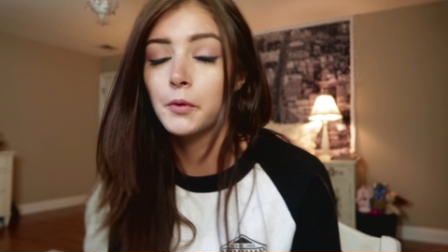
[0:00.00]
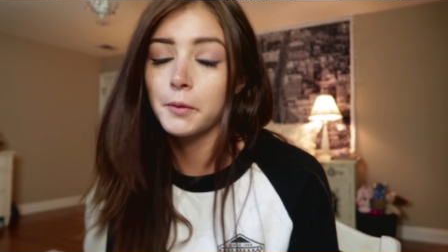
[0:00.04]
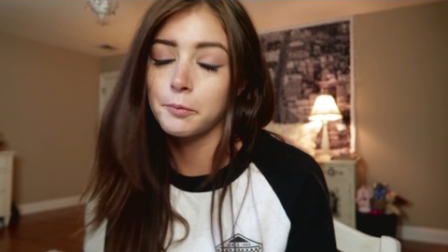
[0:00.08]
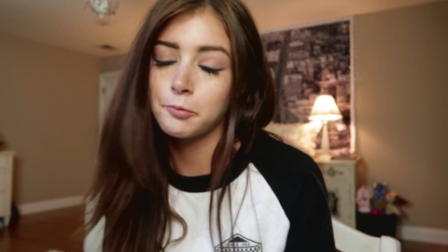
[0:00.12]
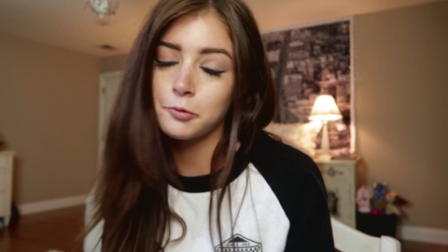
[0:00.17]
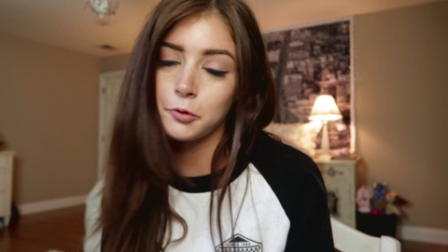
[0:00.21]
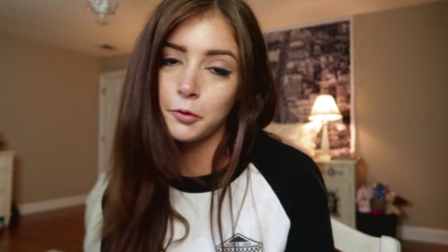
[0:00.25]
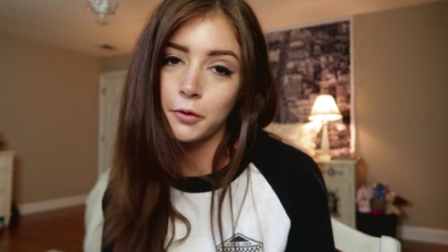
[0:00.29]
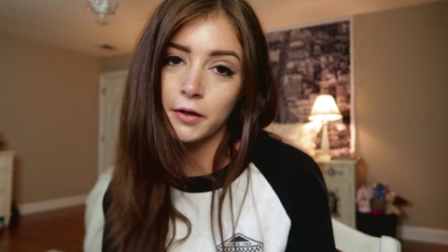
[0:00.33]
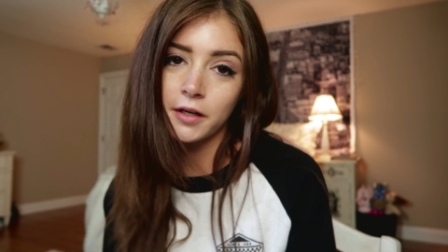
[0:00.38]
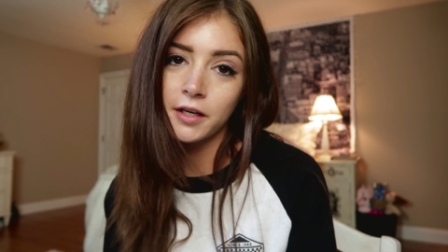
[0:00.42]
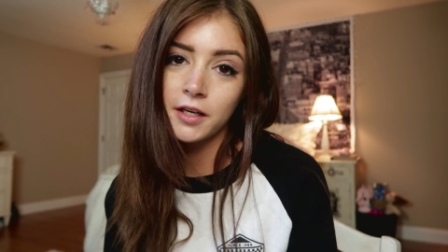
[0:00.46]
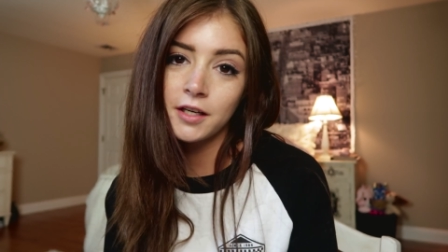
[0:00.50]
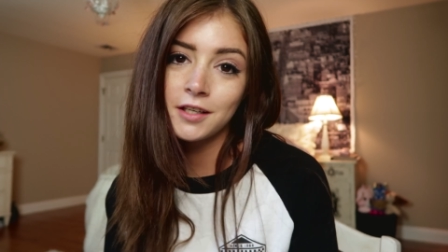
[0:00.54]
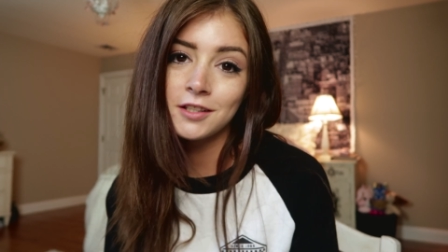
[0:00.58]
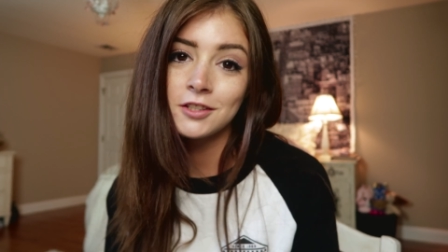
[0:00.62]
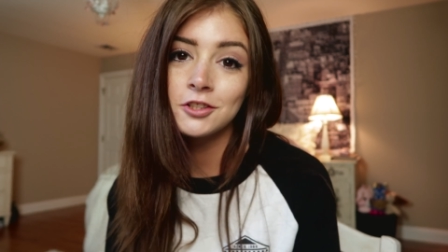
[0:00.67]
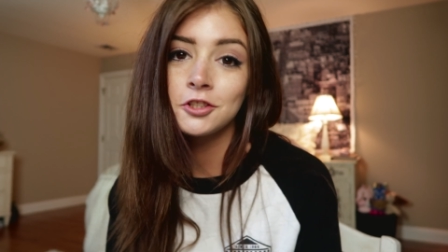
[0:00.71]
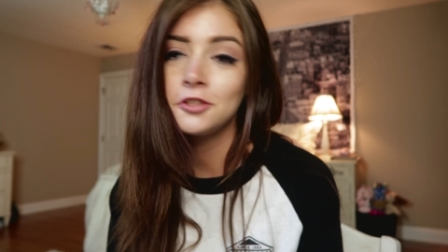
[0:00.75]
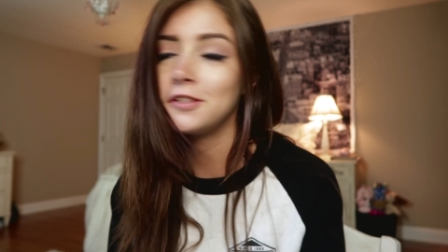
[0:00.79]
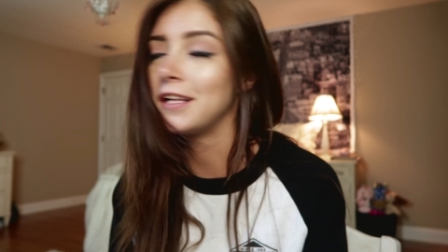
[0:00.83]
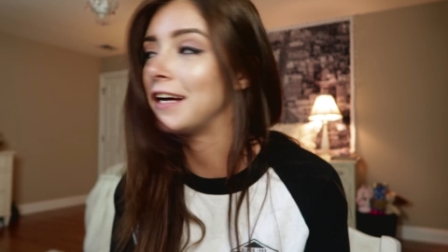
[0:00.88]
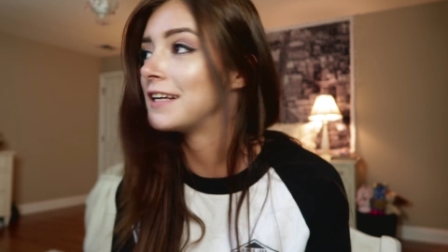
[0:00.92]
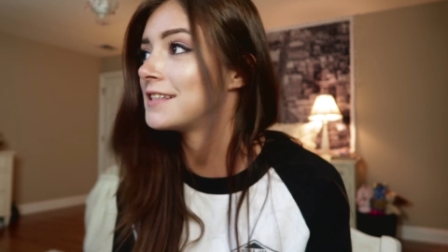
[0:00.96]
Warped Tour
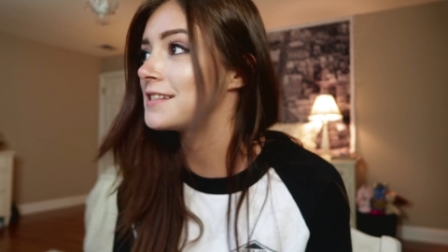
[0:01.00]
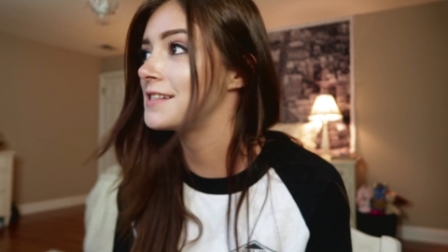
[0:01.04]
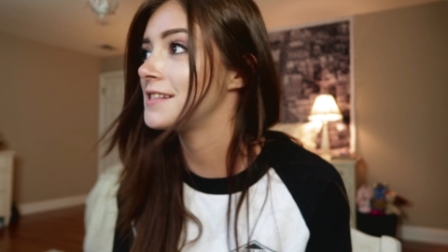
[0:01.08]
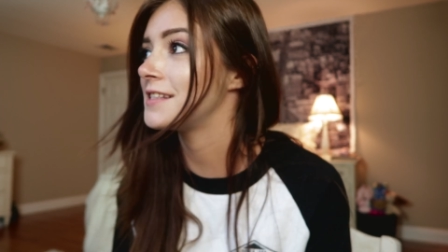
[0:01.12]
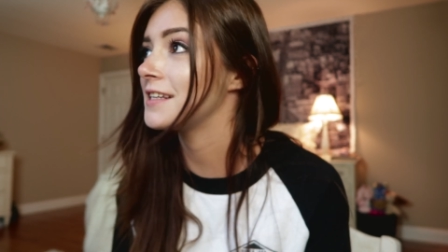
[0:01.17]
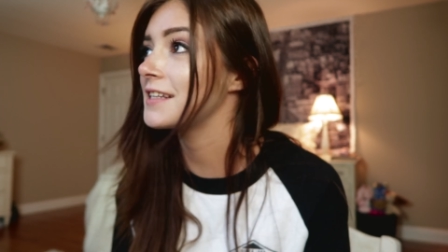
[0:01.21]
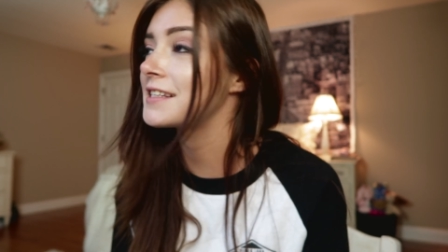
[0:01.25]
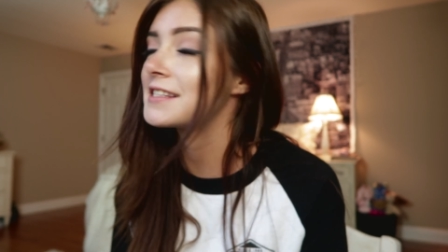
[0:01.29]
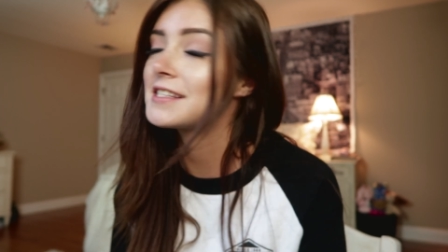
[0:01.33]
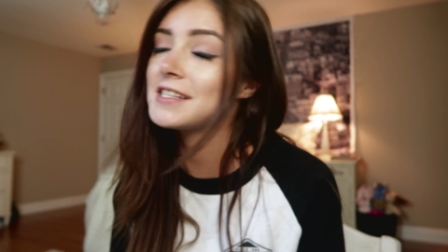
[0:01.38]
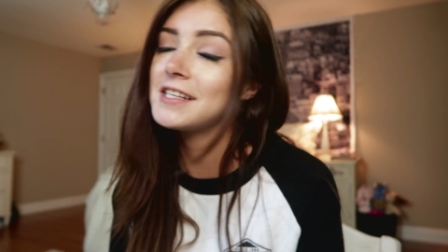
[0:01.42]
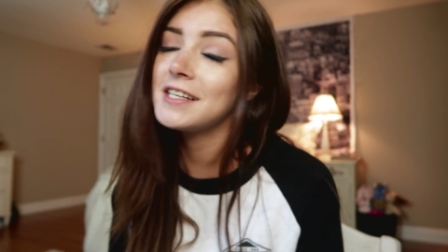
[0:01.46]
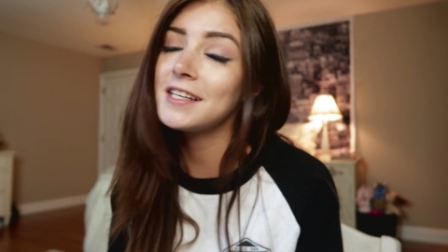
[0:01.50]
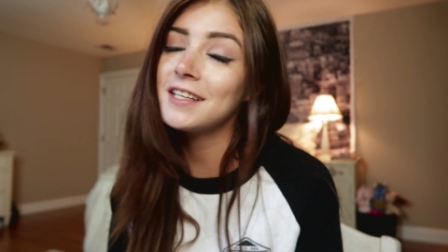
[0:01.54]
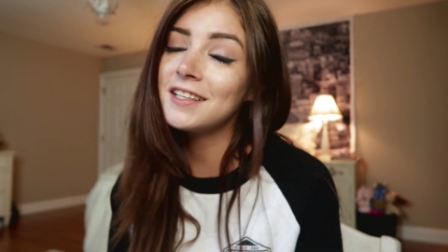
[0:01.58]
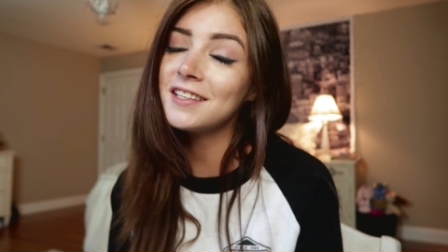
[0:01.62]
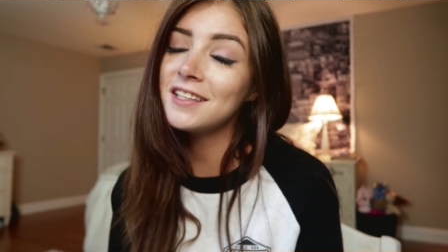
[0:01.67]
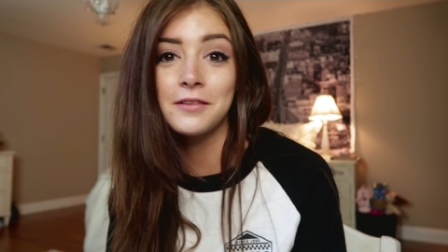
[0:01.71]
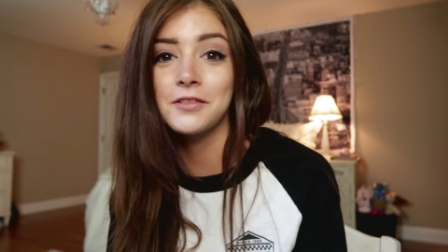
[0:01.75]
2016.